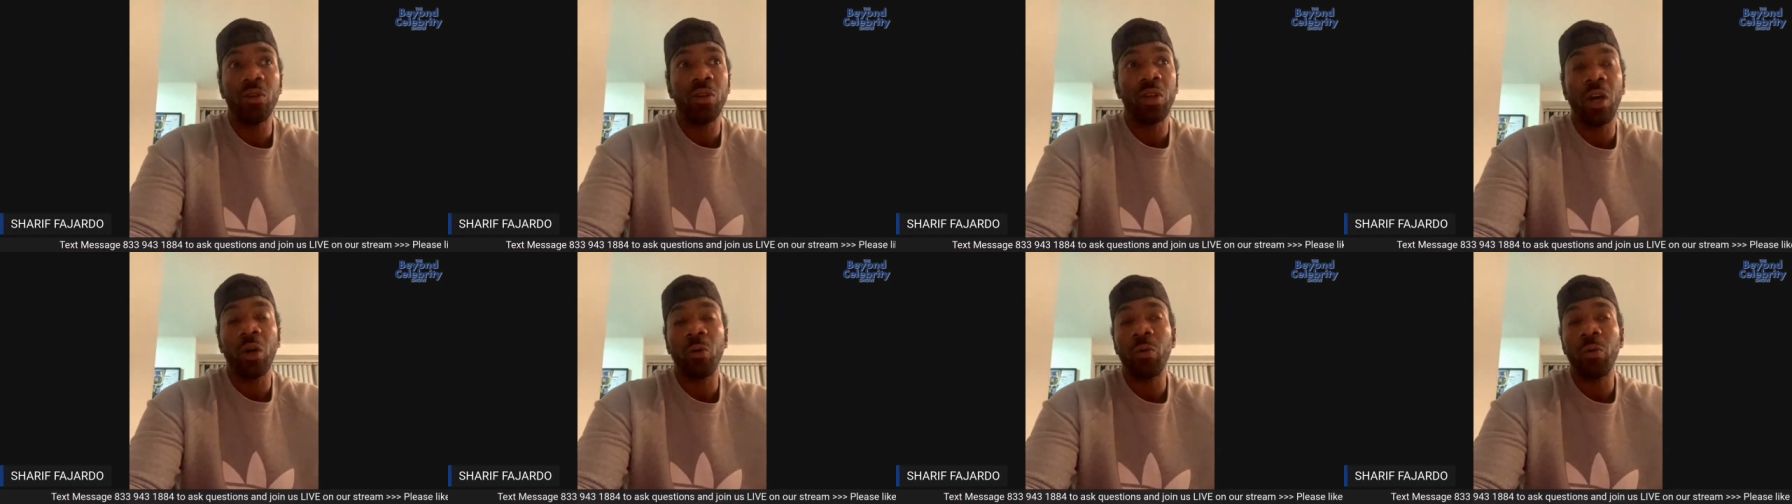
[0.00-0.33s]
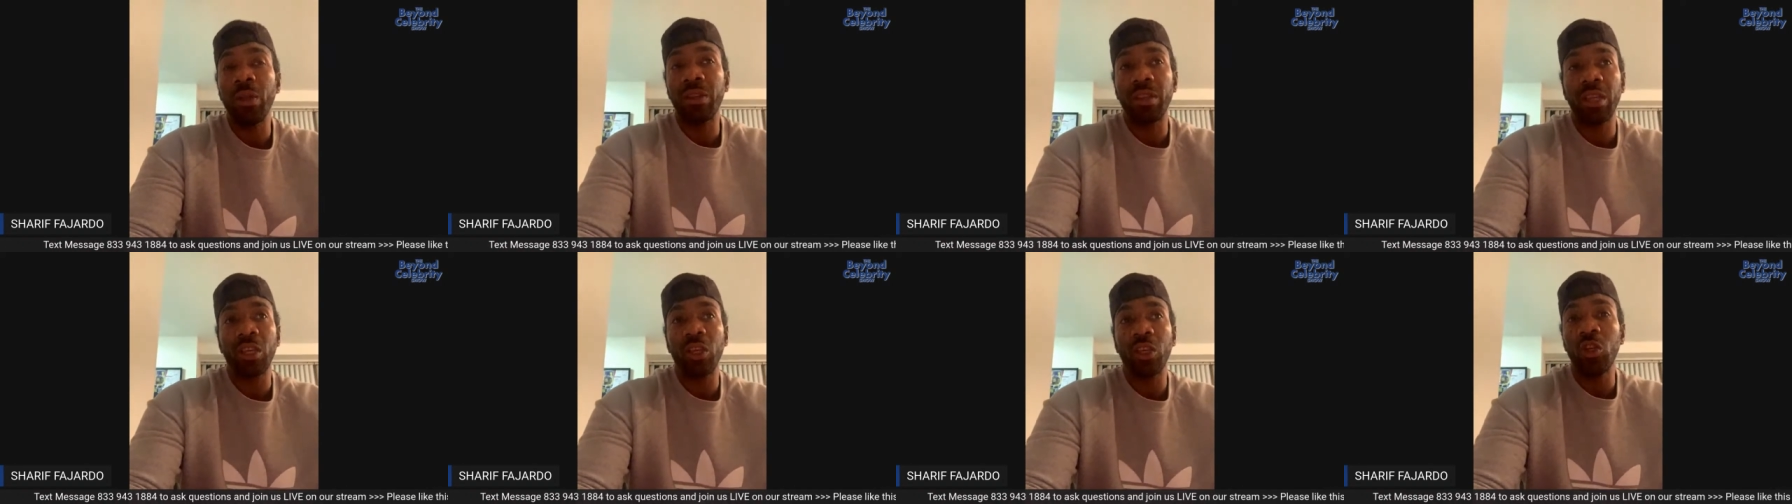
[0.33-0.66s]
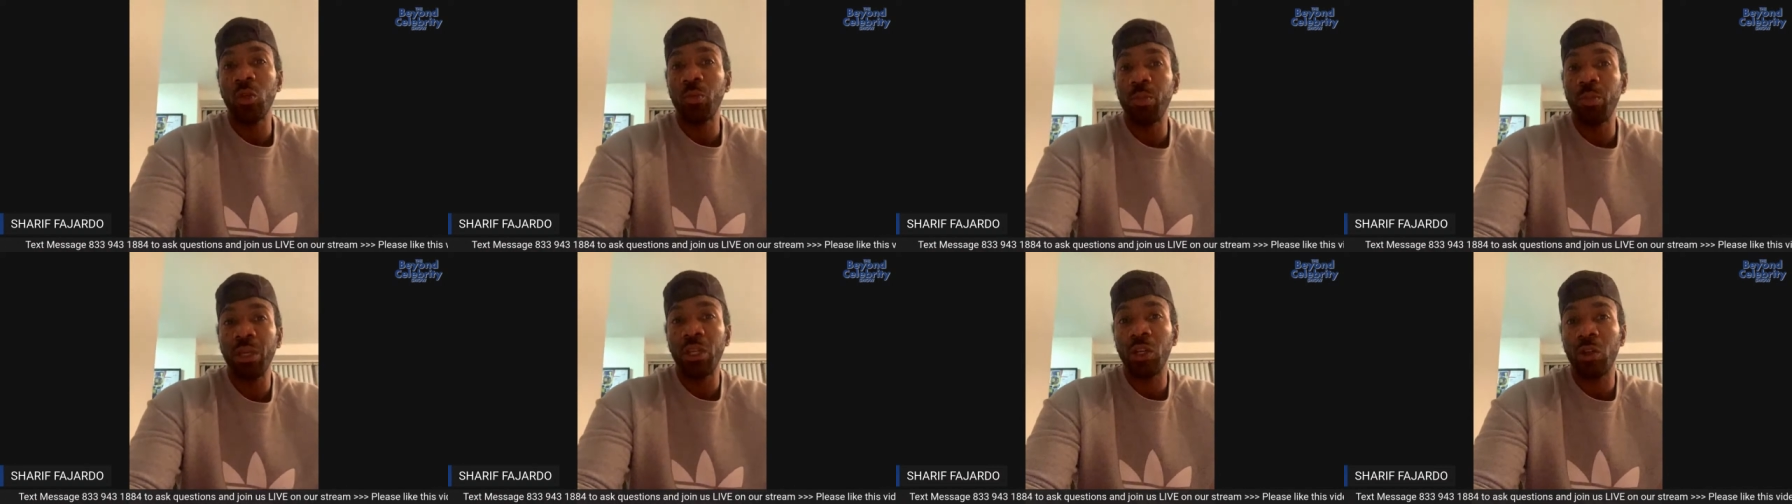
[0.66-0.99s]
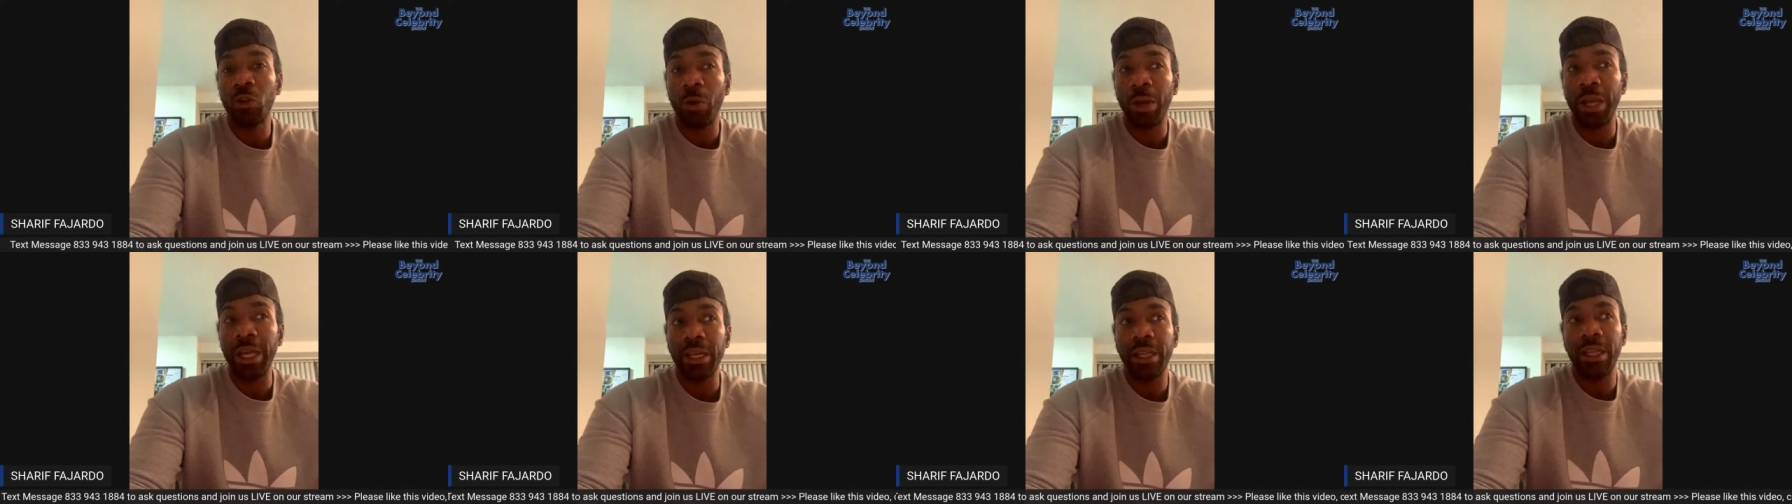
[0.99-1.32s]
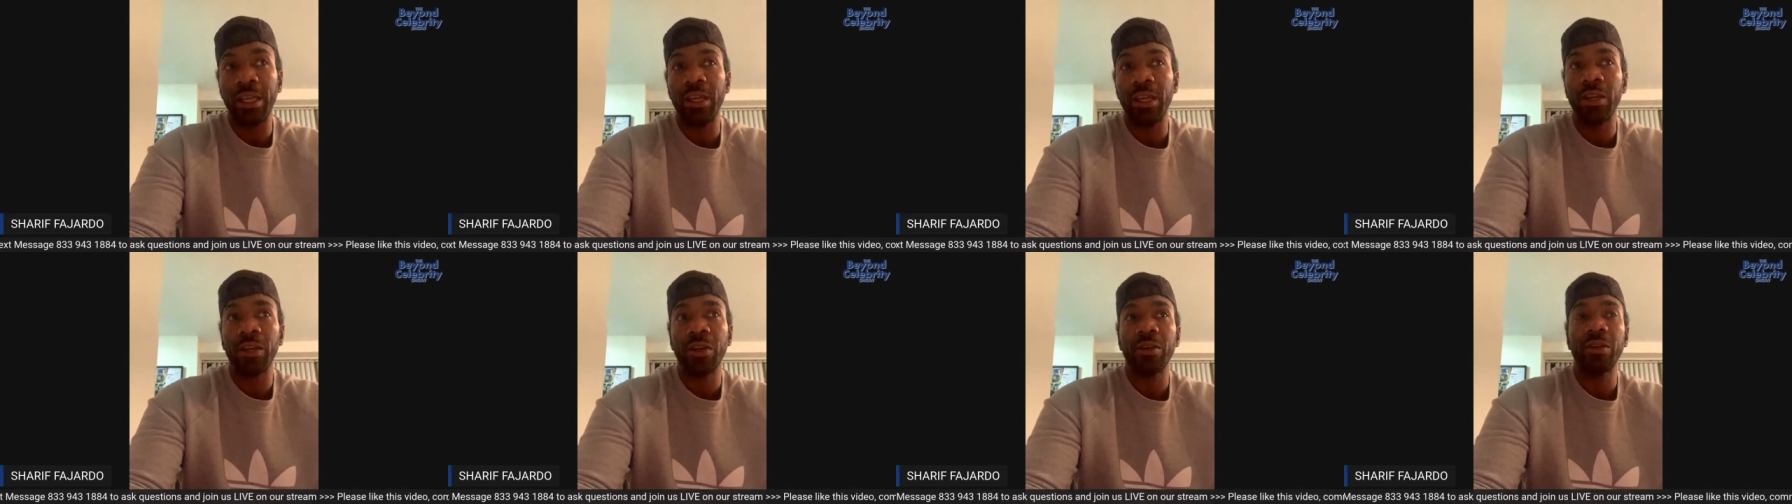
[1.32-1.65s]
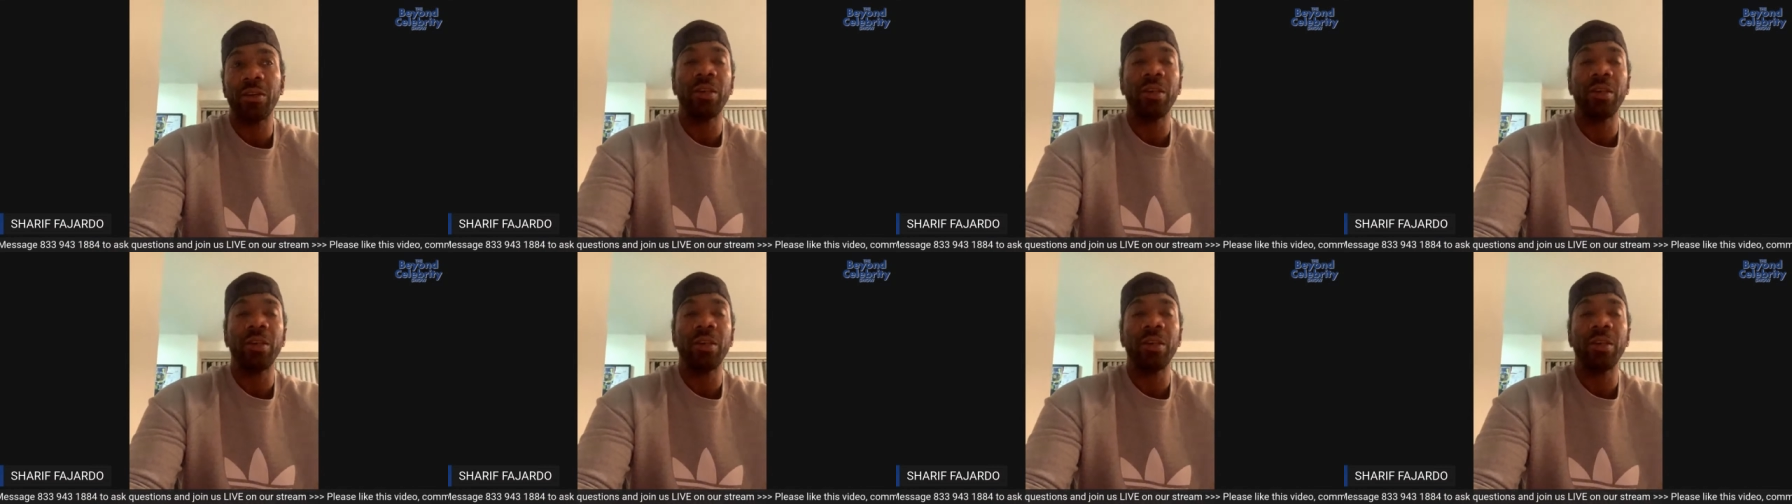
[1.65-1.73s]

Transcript: You know, we think you'd be great here,